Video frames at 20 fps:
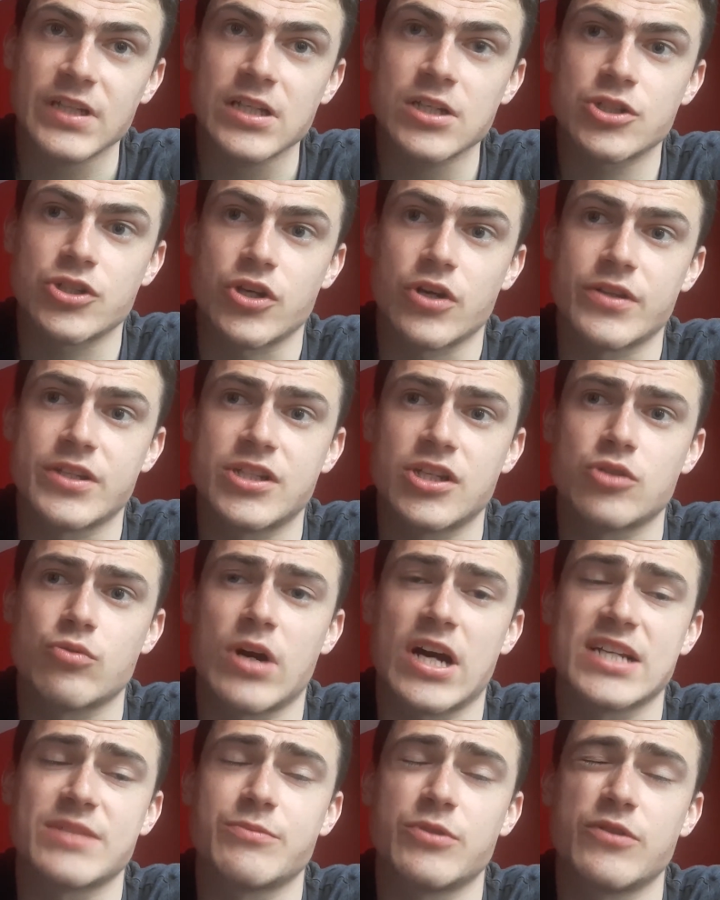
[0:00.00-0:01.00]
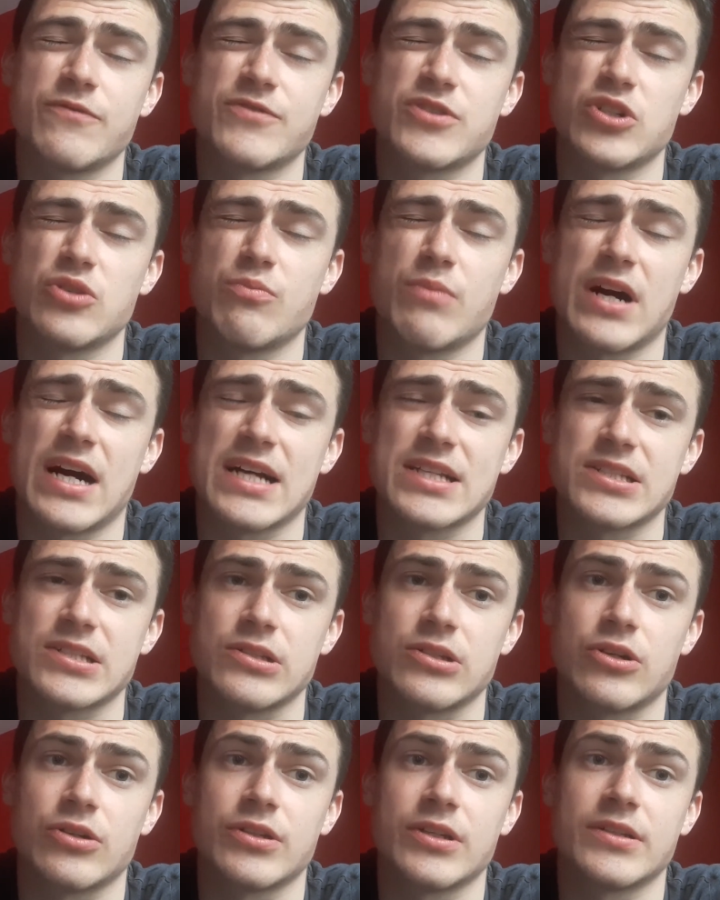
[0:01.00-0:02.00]
So this is why his move to
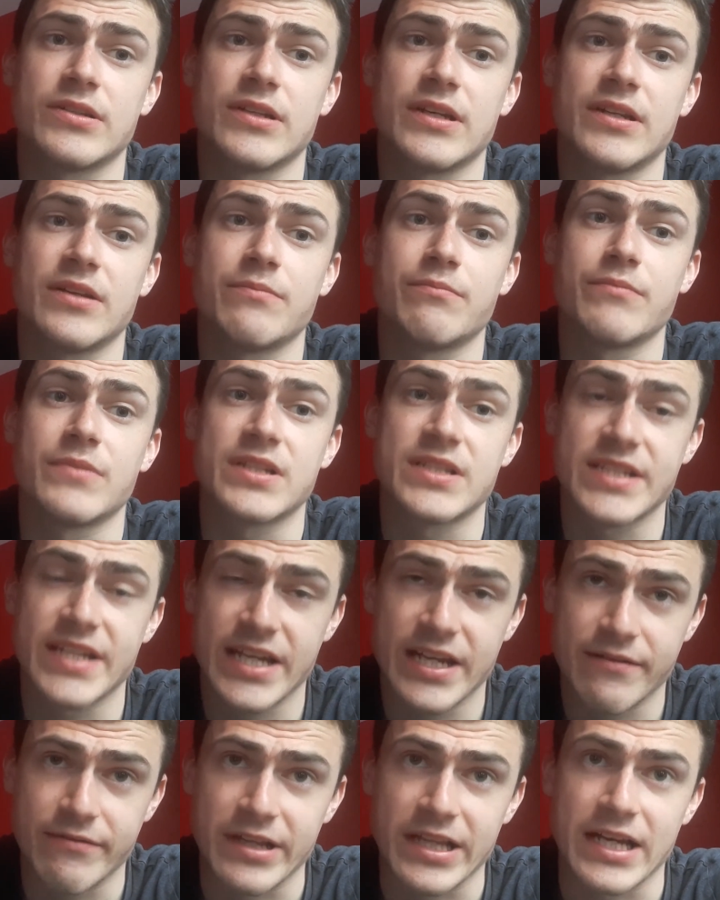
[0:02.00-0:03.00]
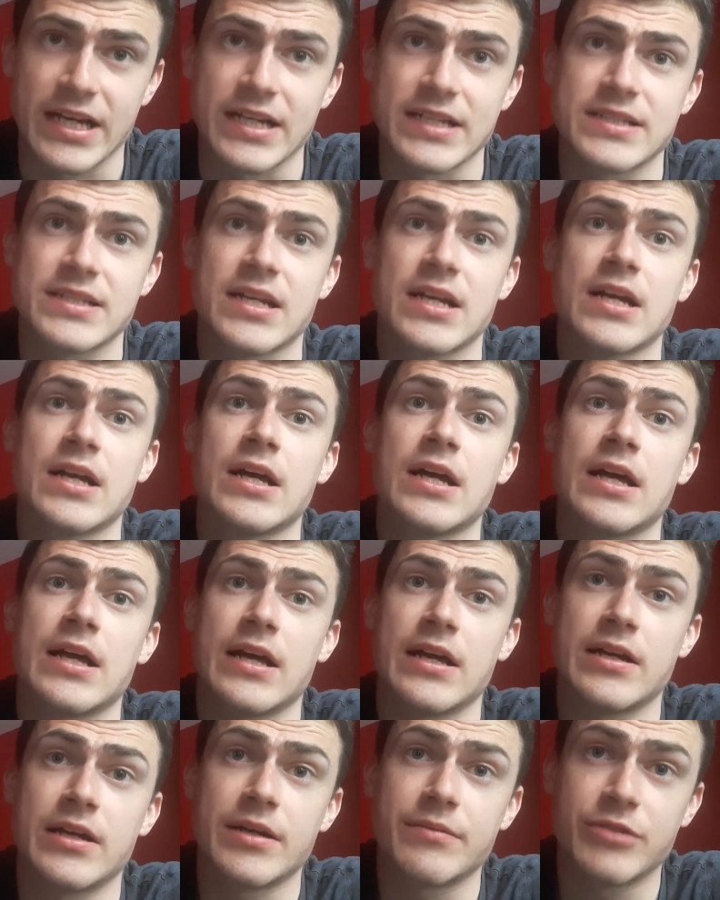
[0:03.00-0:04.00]
Barcelona didn't materialise.
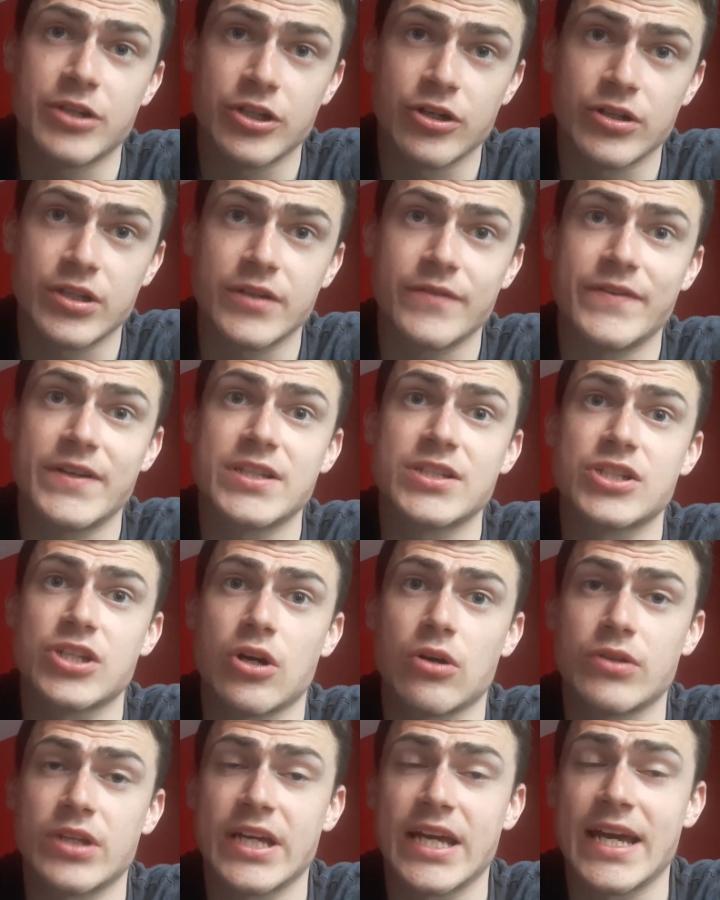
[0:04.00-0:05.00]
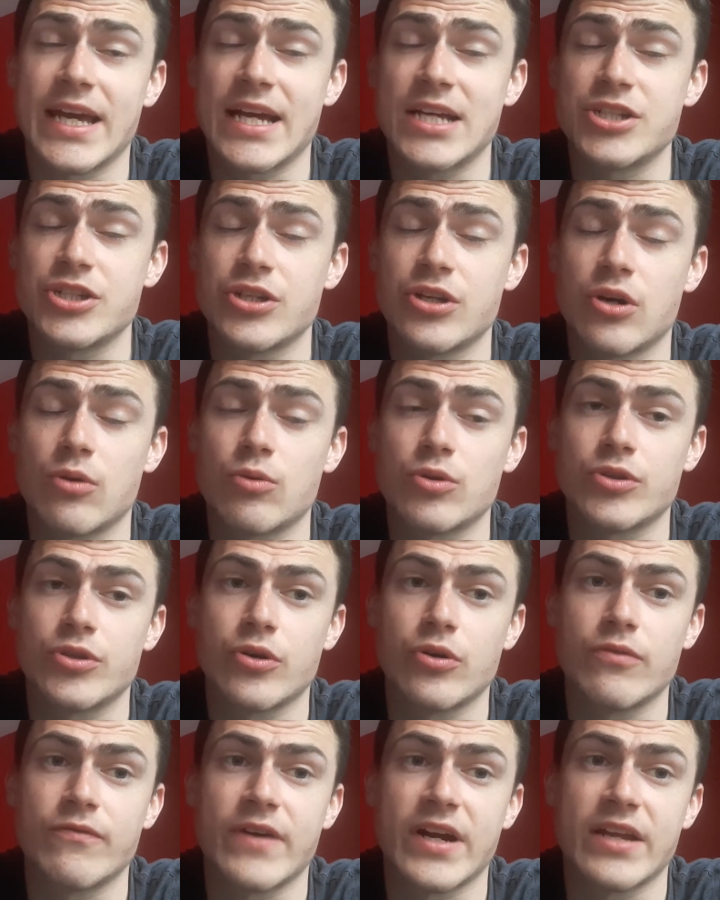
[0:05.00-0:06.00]
You know, do you think Saul Niguez, you know, would
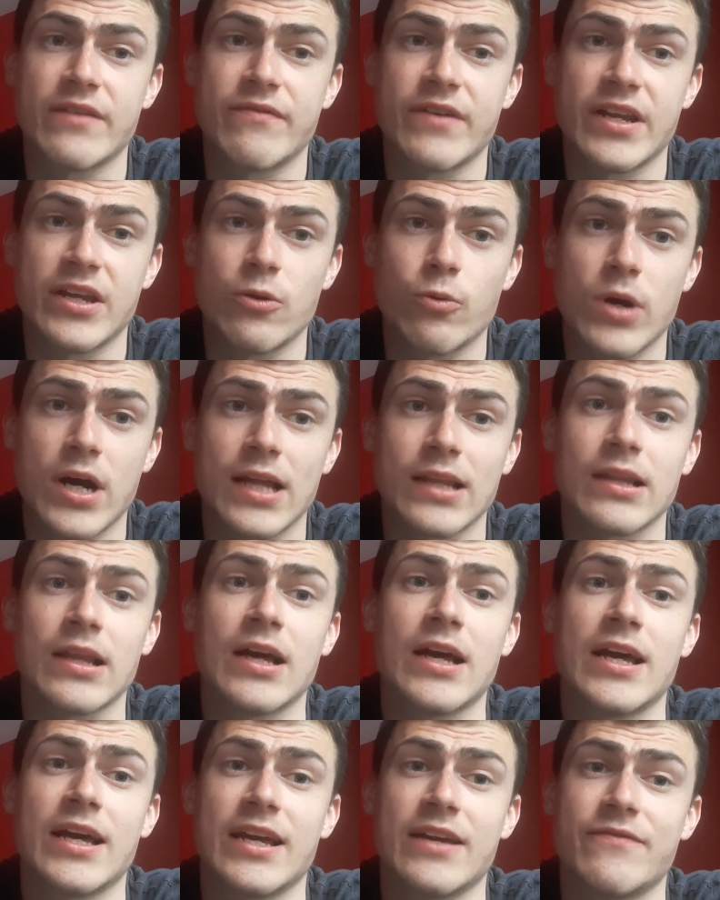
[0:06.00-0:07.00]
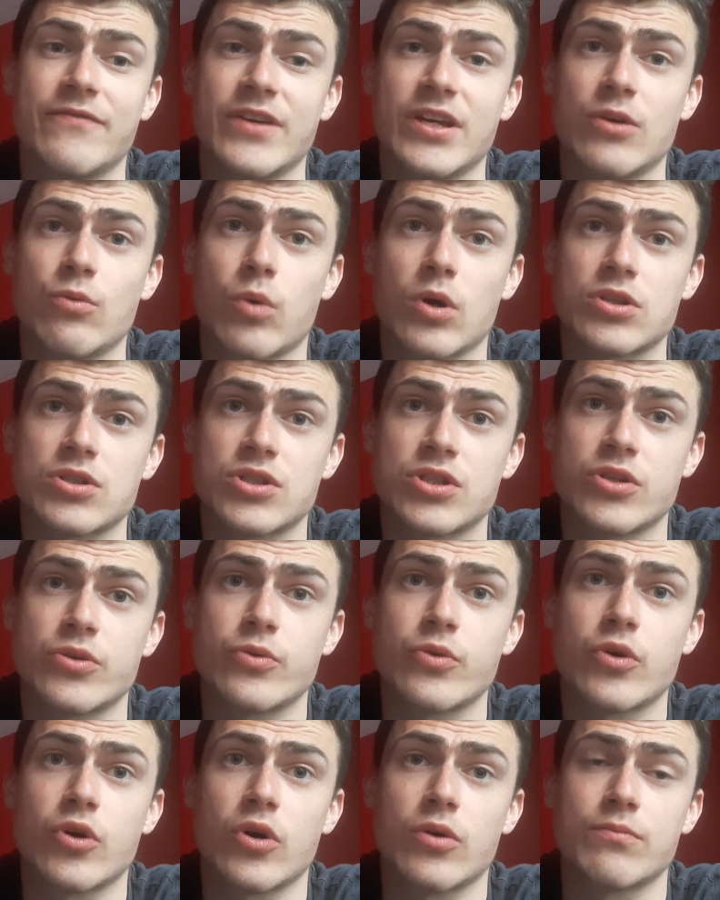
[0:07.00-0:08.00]
do very, very well if he was
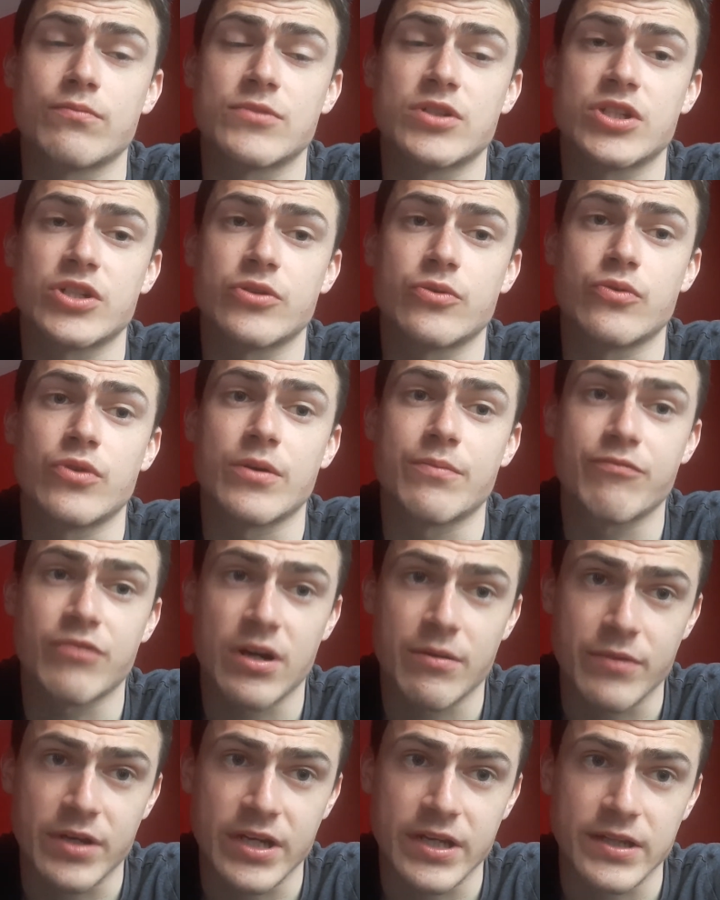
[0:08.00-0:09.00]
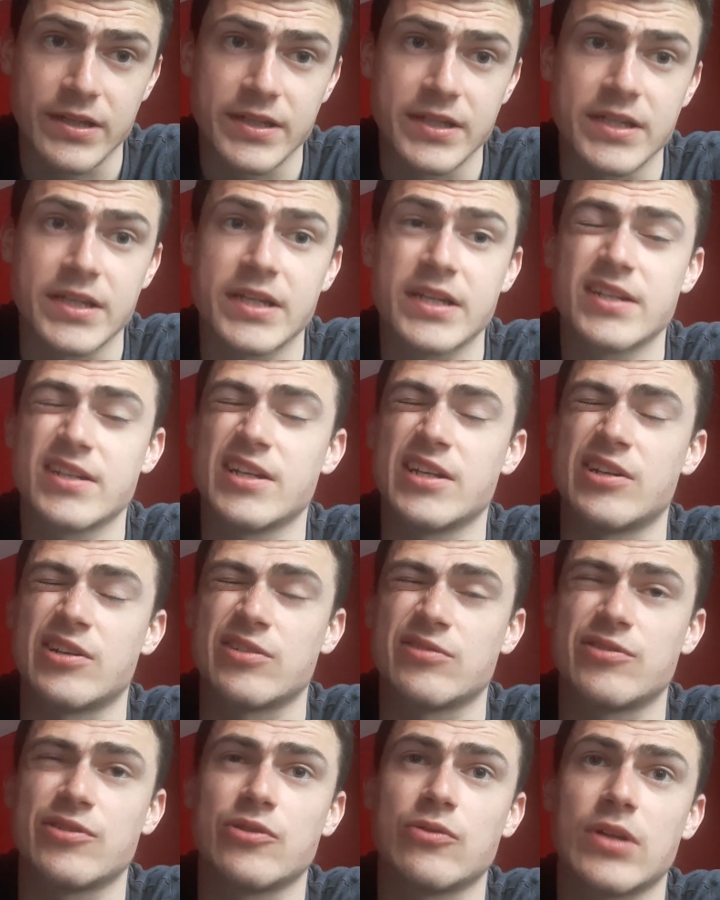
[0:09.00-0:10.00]
to come to the Premier League? You
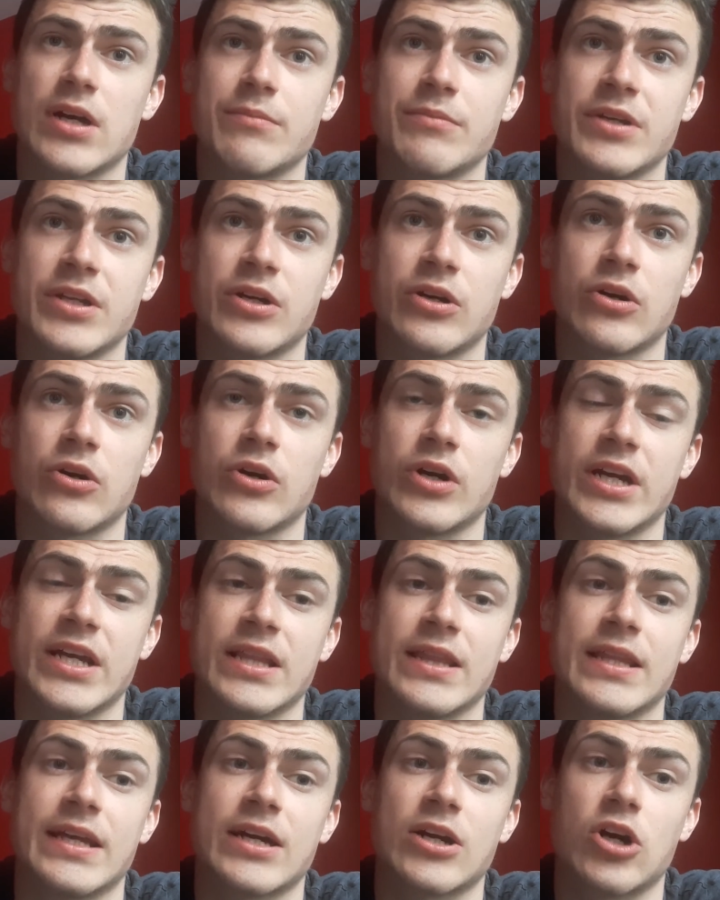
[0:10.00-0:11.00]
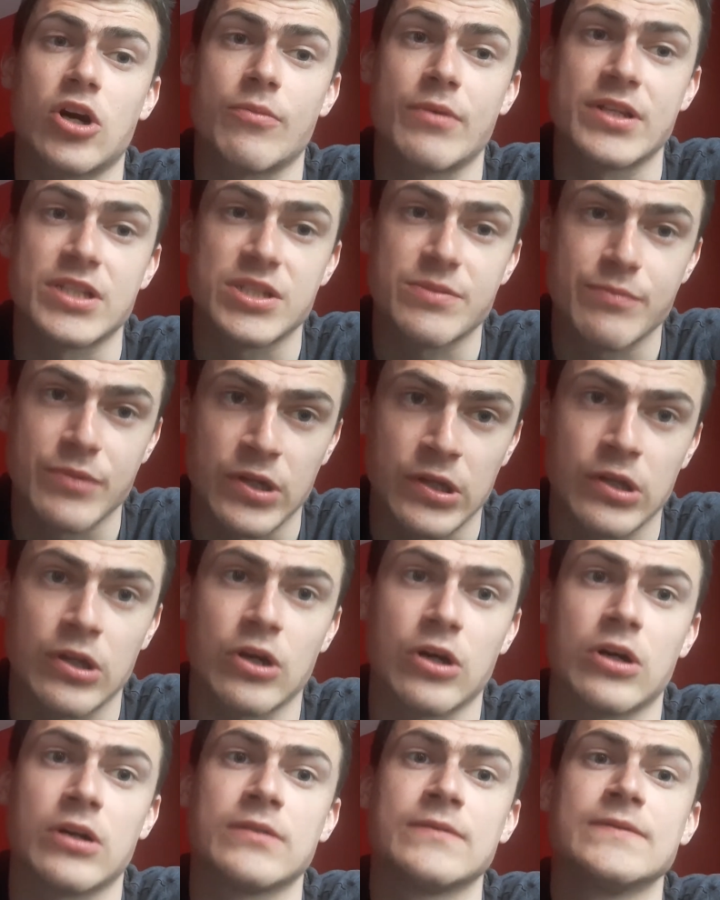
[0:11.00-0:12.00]
know, do let me know in the comments
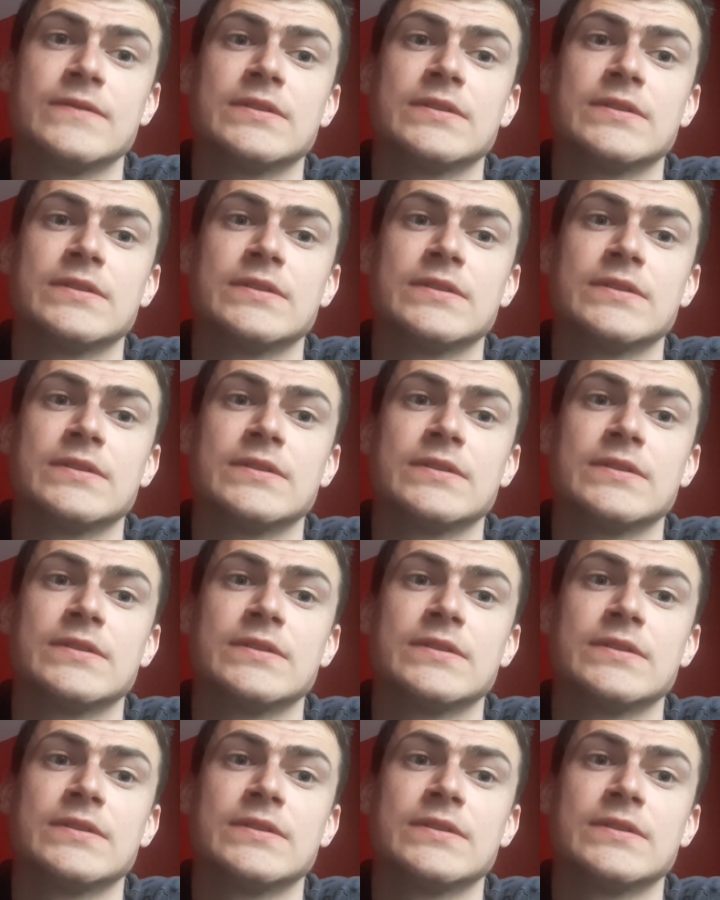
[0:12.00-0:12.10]
below.